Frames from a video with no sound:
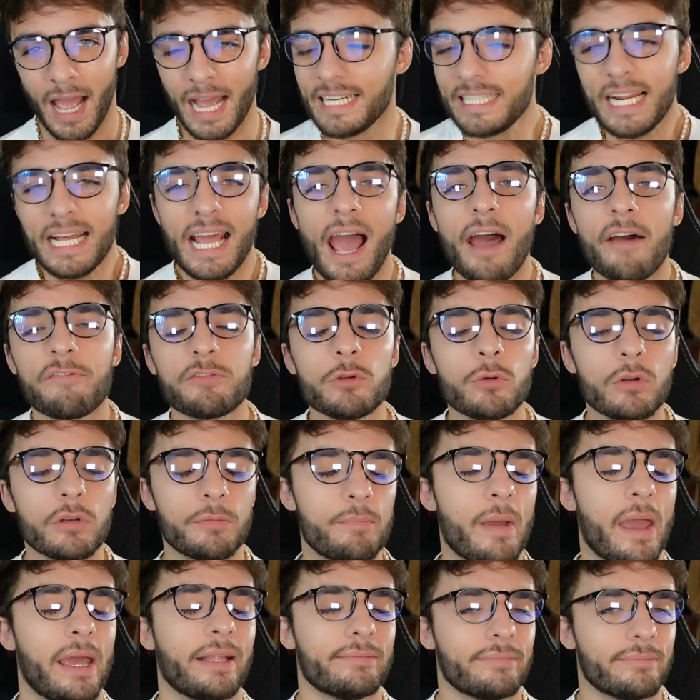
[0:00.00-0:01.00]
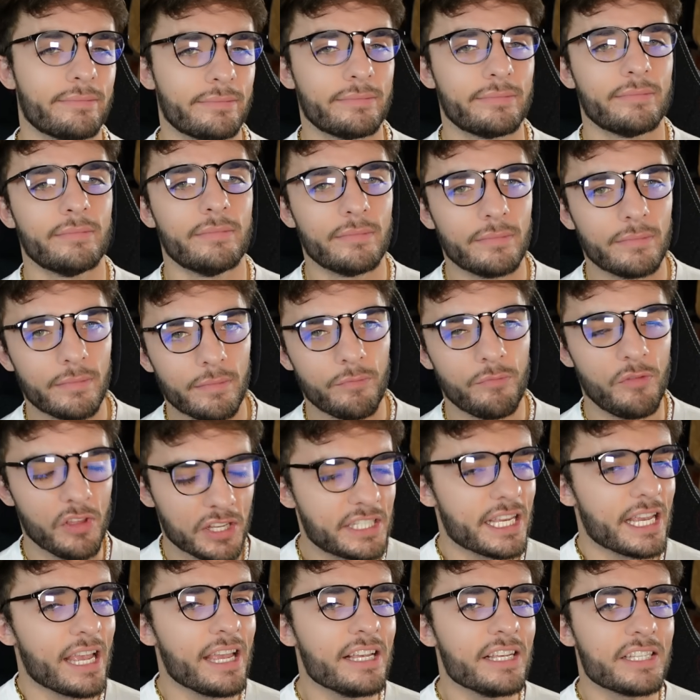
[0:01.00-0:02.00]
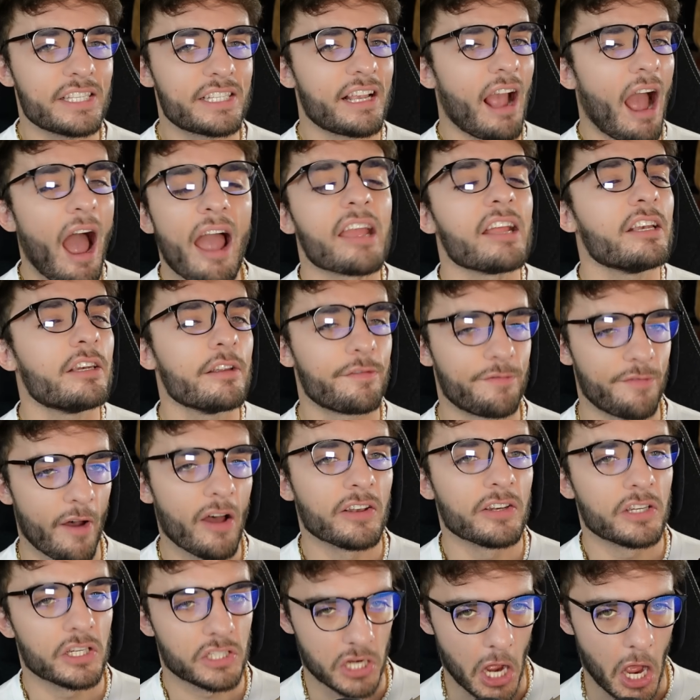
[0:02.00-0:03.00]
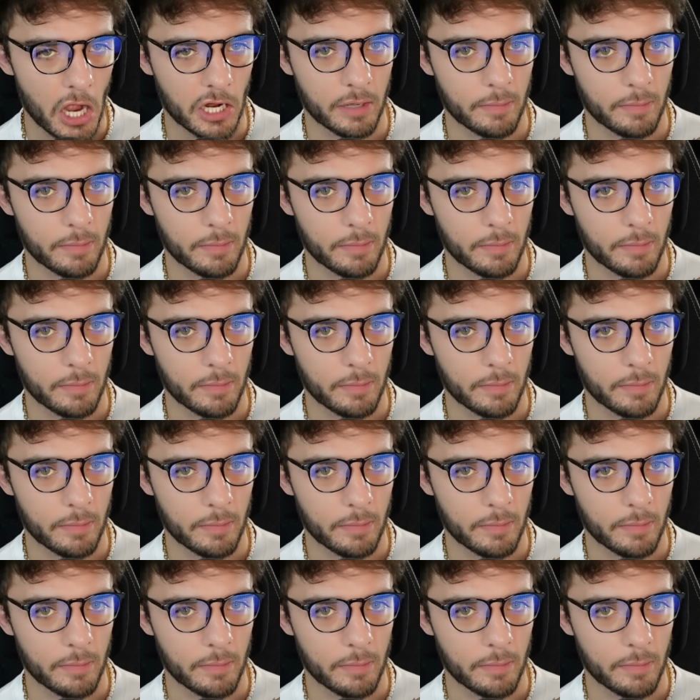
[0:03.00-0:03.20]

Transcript: And I have to admit, this is kind of fun to talk